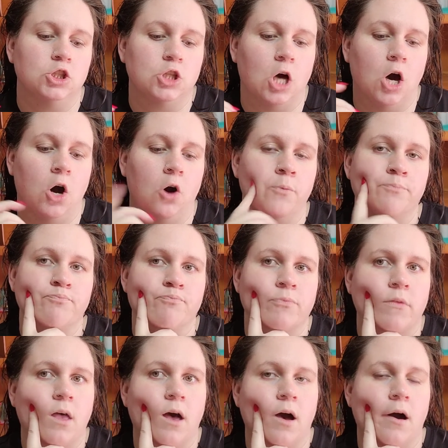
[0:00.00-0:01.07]
So
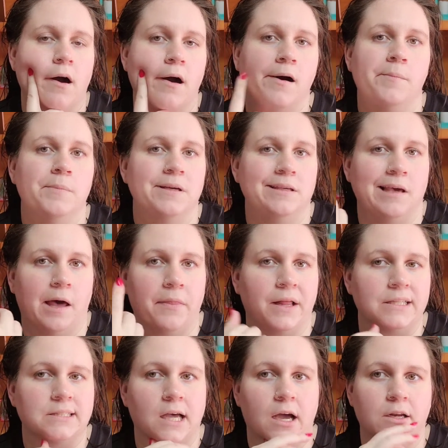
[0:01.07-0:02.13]
yeah,
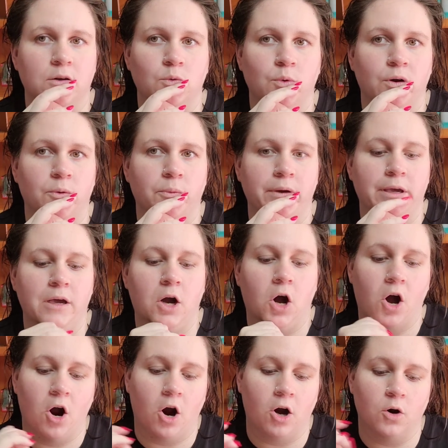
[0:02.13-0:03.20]
that's kind of where we
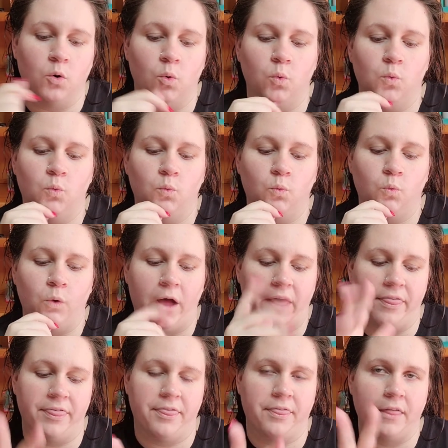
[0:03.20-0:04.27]
are with
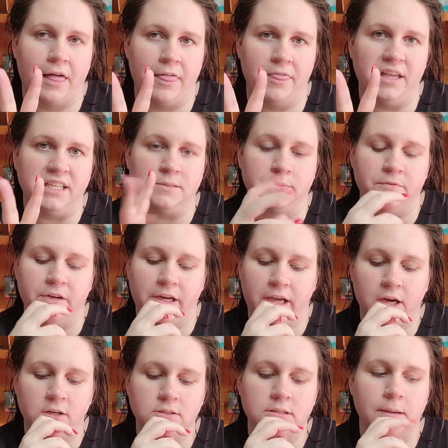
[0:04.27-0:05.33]
these
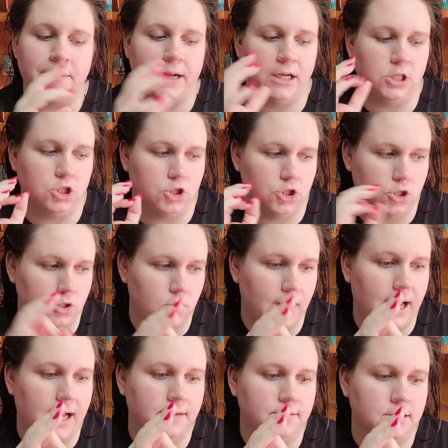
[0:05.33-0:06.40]
videos. But I do
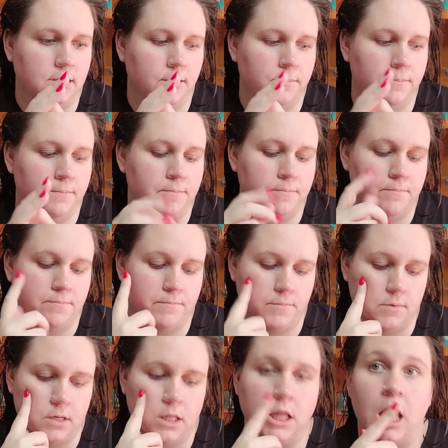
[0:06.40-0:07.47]
have a
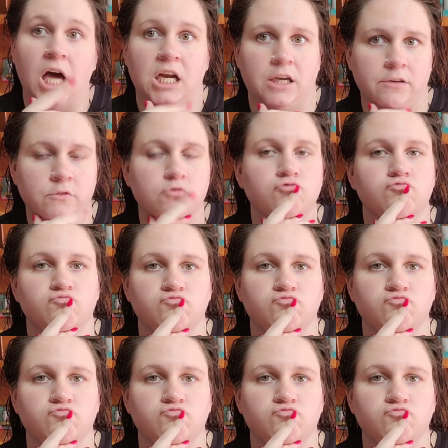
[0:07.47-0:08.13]
lot of